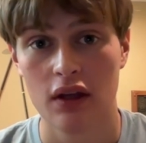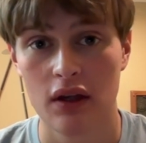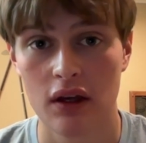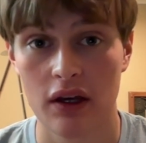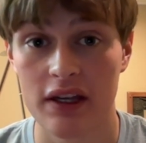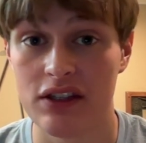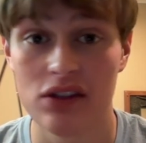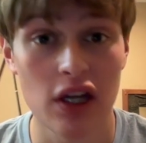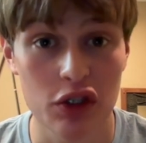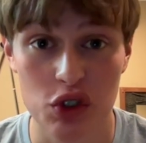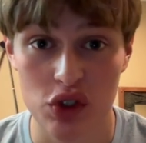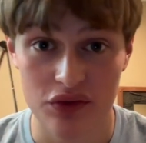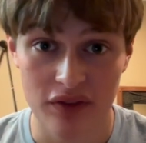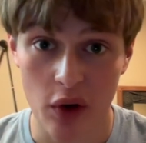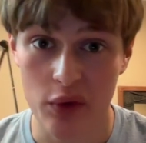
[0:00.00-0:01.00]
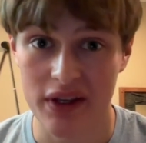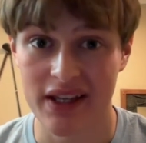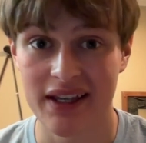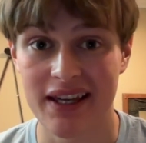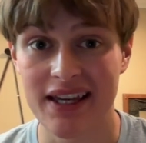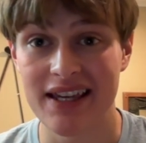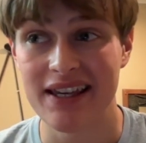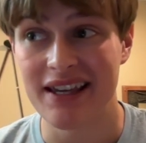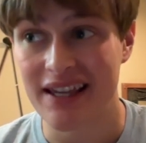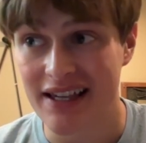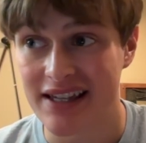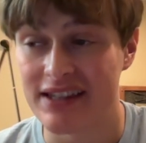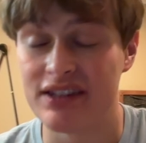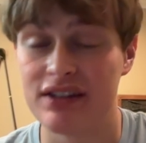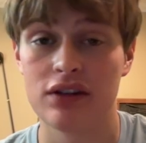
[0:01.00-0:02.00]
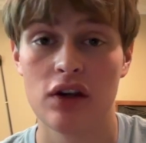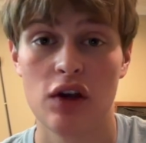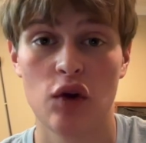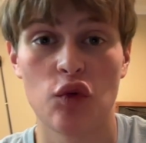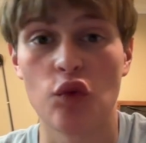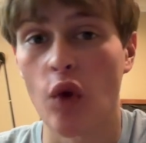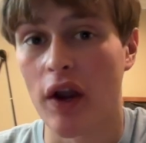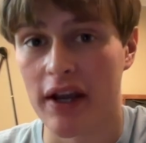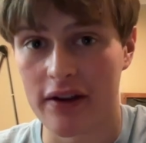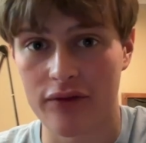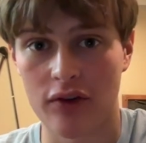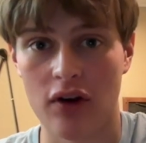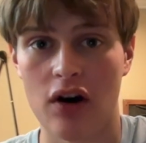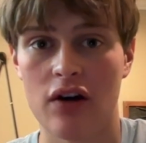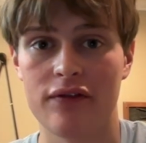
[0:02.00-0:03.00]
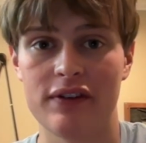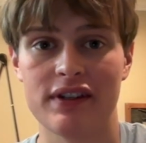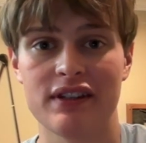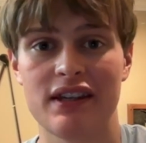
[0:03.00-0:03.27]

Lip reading: He's not just voting, he is running for office.